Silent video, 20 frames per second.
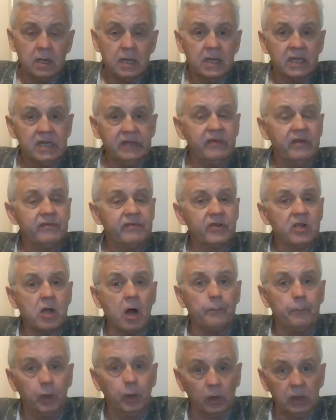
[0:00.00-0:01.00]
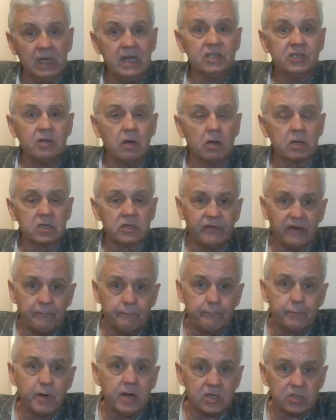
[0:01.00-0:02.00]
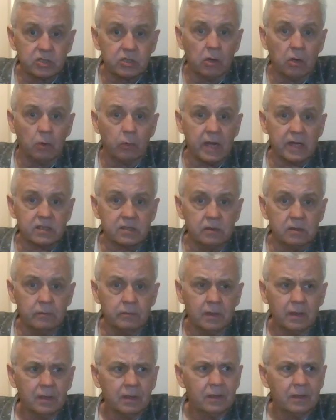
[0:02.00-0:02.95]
They've even got police dogs that have had bricks thrown at them.